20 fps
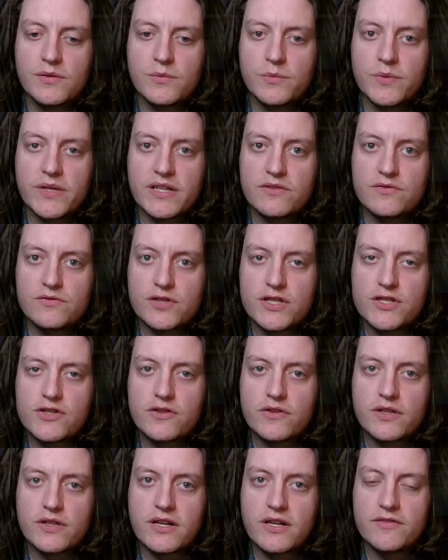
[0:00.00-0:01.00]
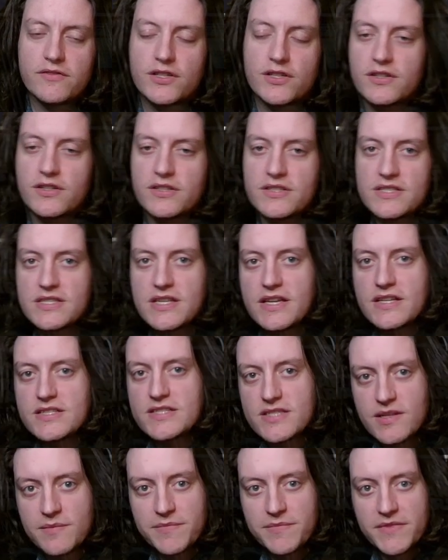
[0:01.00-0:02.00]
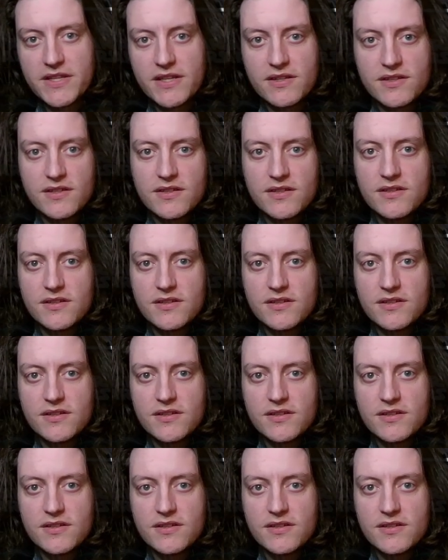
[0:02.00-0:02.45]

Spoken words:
He can regional governor and say something.